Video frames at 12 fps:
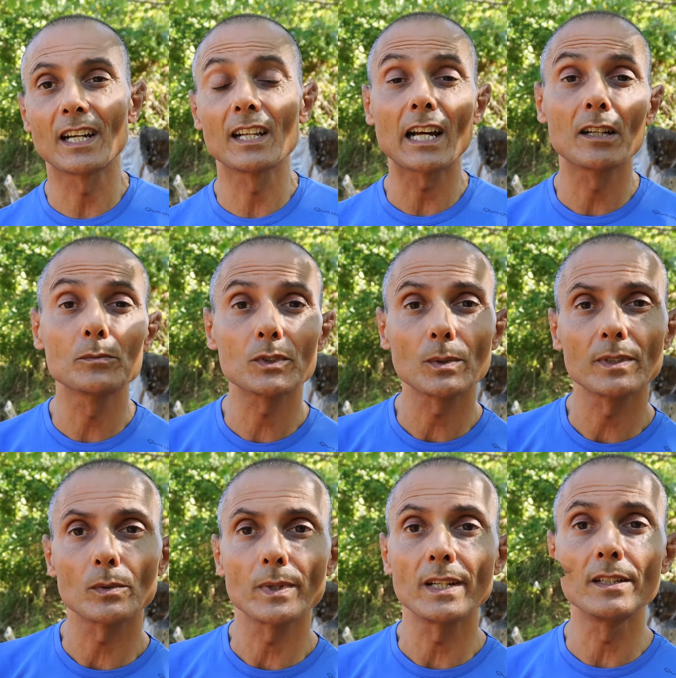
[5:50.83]
I'll
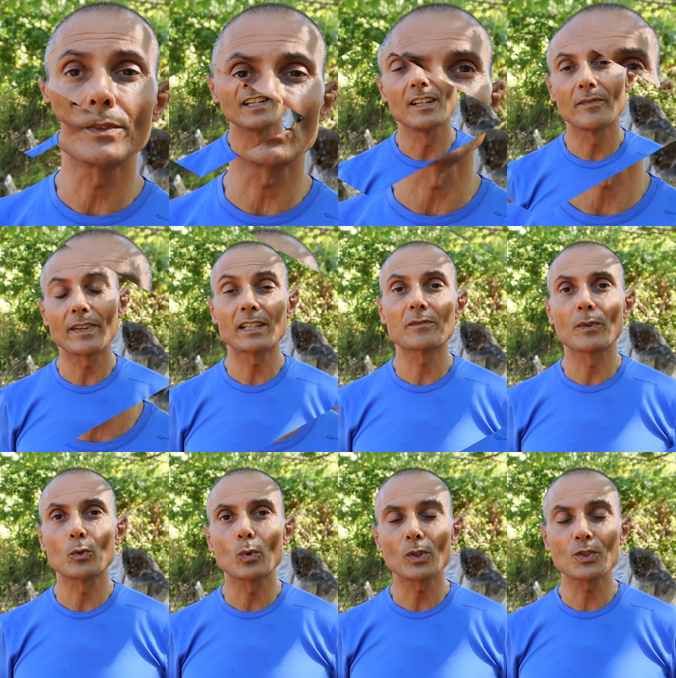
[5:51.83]
answer really soon. Thanks
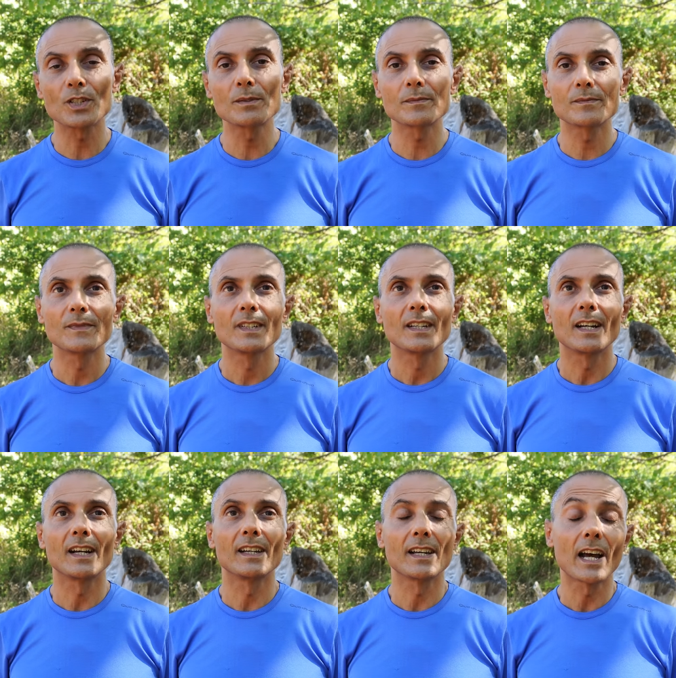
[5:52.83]
for watching.
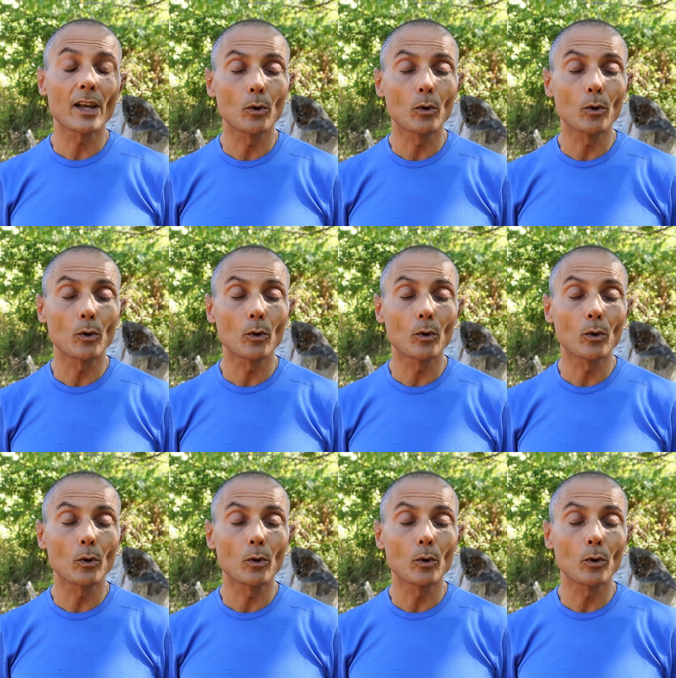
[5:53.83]
I